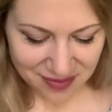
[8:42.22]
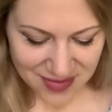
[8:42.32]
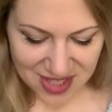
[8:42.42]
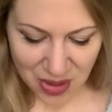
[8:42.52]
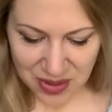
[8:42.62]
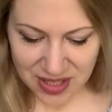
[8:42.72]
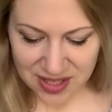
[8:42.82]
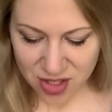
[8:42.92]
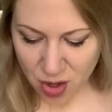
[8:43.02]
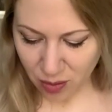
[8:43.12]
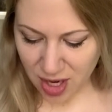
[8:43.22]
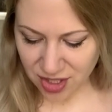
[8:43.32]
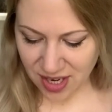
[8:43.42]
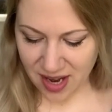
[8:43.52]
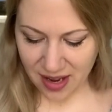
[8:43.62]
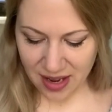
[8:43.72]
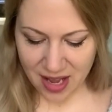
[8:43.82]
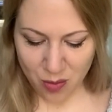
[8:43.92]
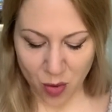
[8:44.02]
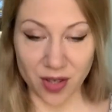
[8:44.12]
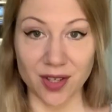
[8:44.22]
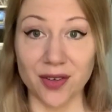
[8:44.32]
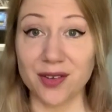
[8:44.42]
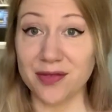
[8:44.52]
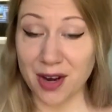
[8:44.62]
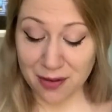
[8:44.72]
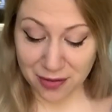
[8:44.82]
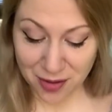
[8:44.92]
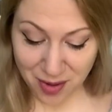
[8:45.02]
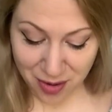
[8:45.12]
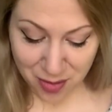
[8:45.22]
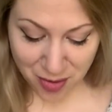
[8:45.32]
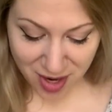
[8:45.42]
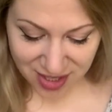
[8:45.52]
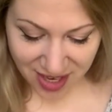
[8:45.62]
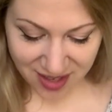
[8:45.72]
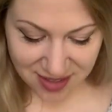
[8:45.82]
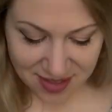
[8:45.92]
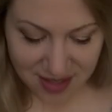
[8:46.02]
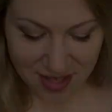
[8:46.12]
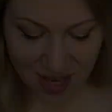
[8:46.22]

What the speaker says: So it is no rush, and I am working on a fair few other projects.